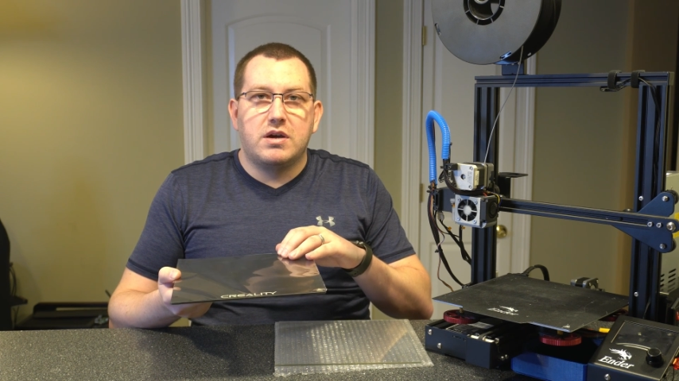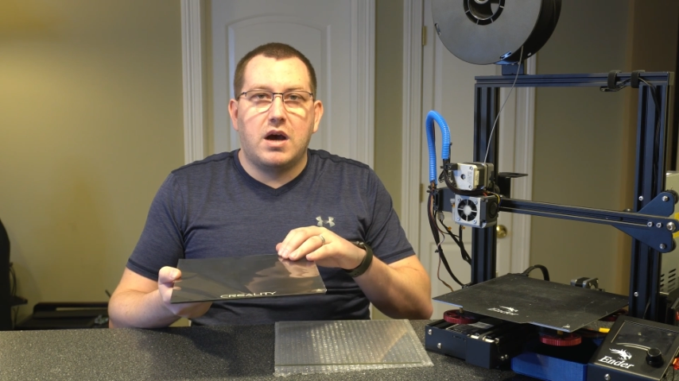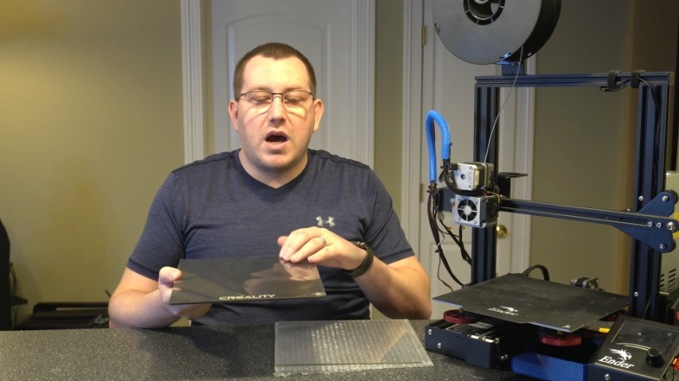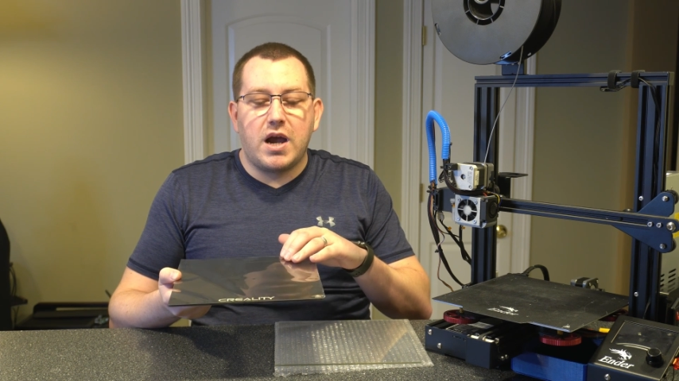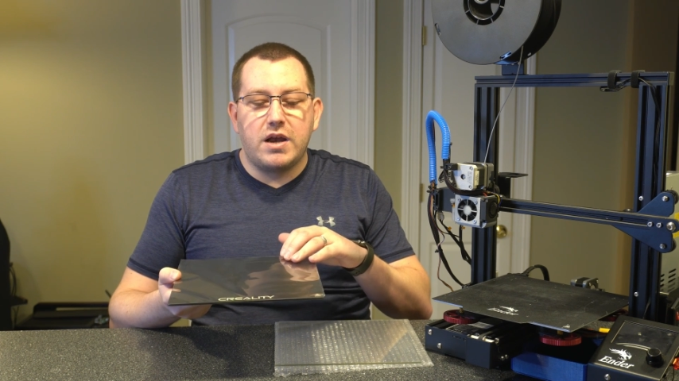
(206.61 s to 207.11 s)

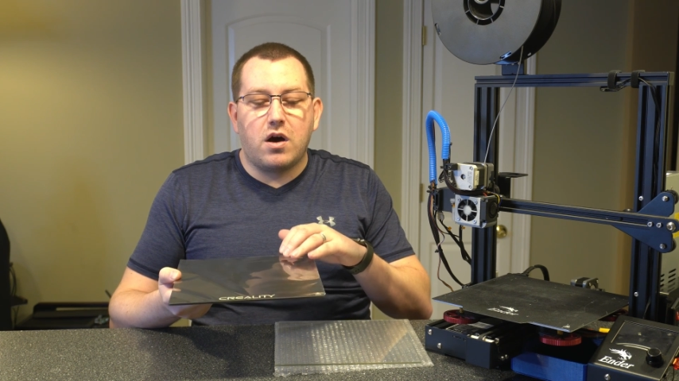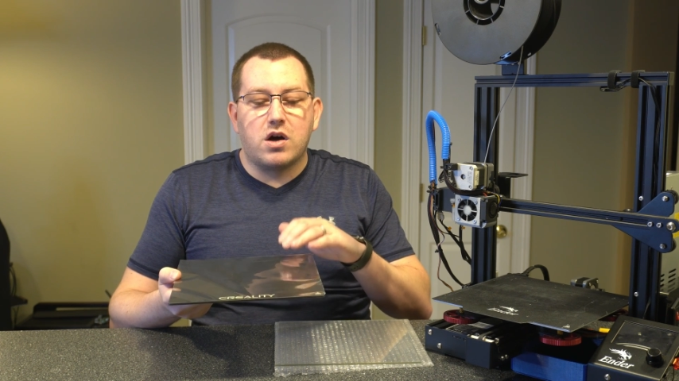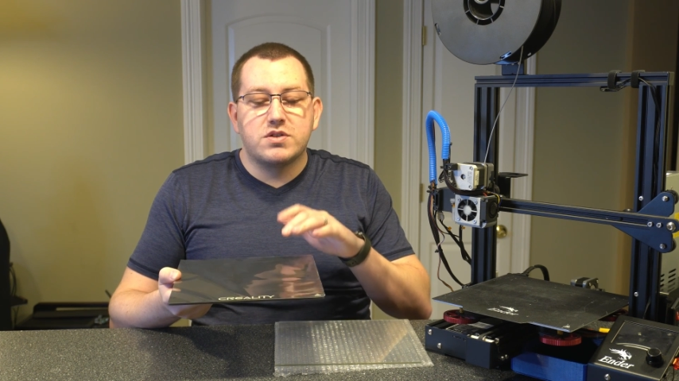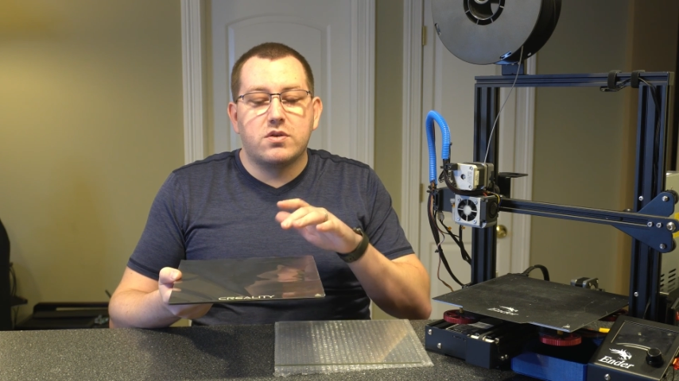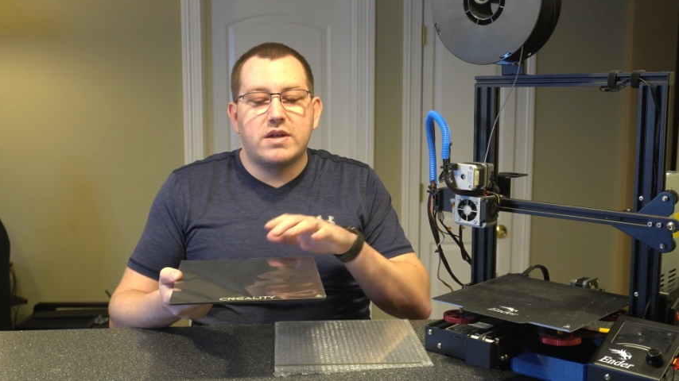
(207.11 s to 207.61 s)
I
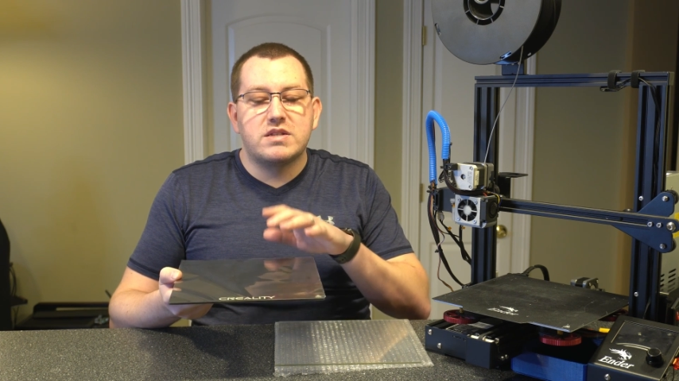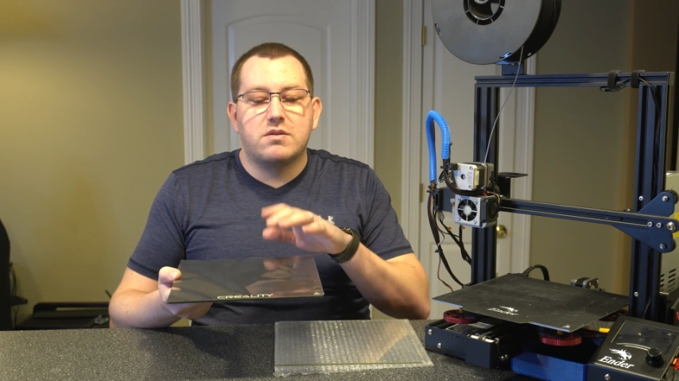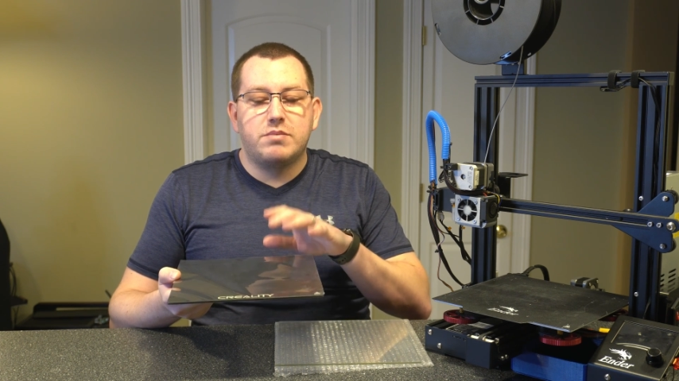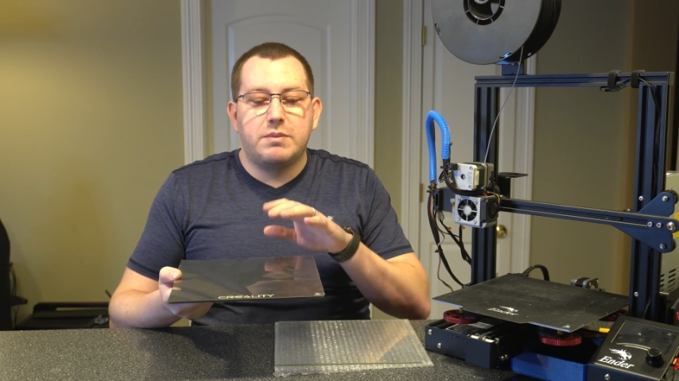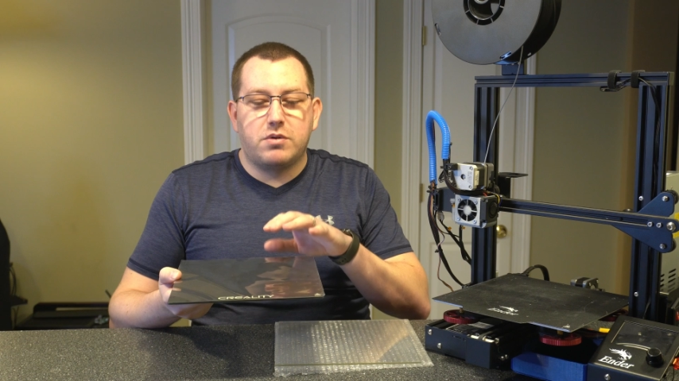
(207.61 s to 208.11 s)
also know that
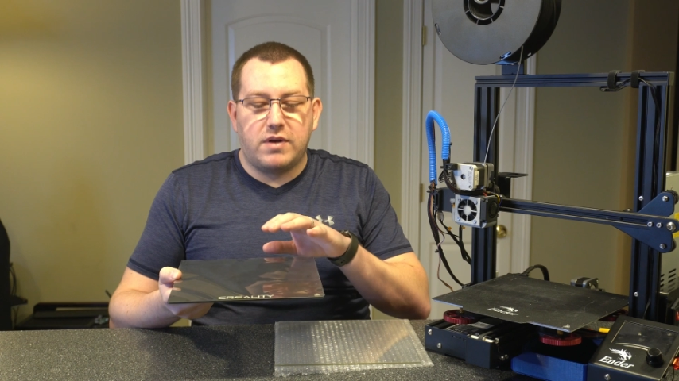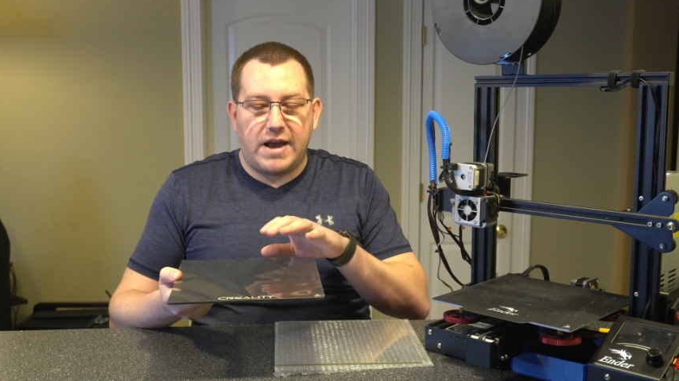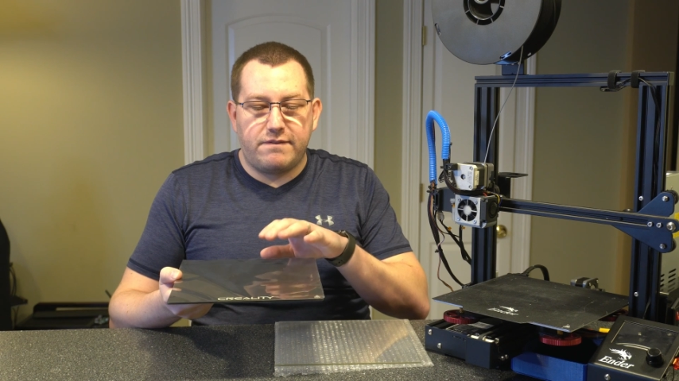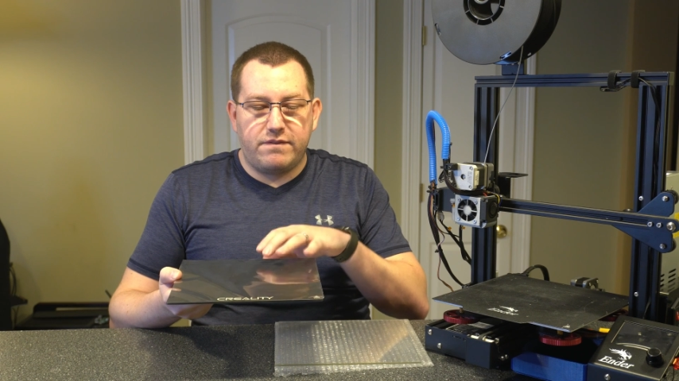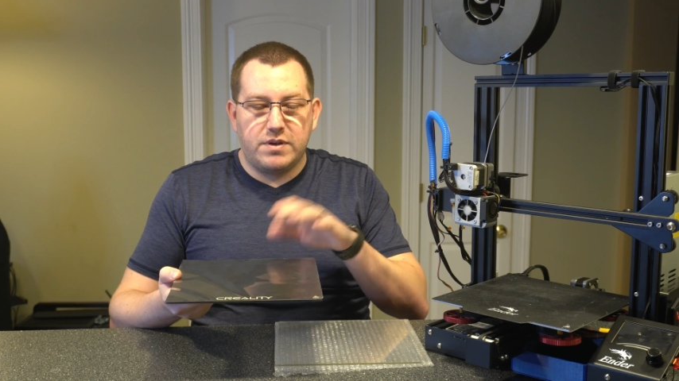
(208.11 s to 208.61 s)
some people
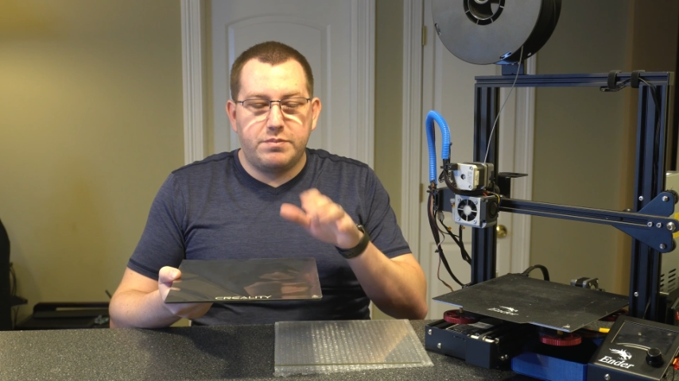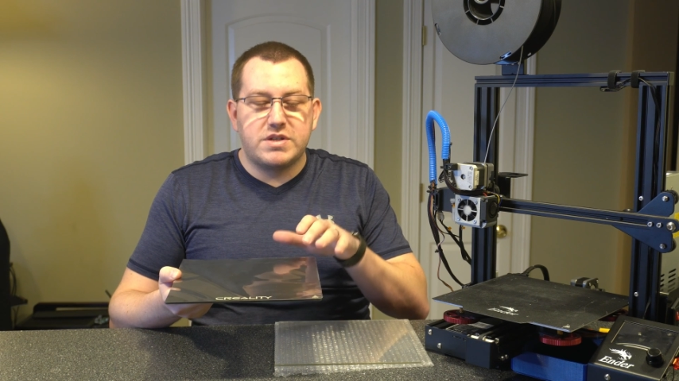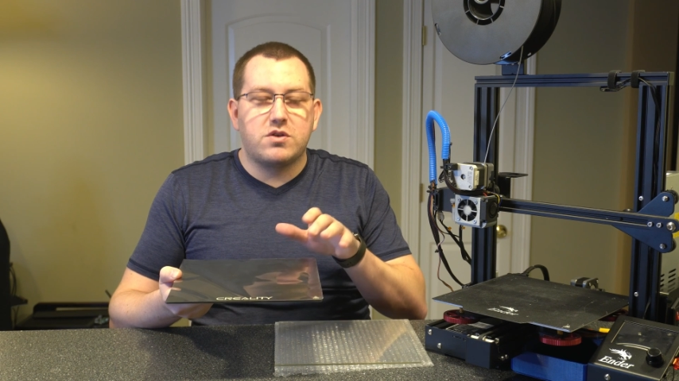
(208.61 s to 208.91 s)
have flipped this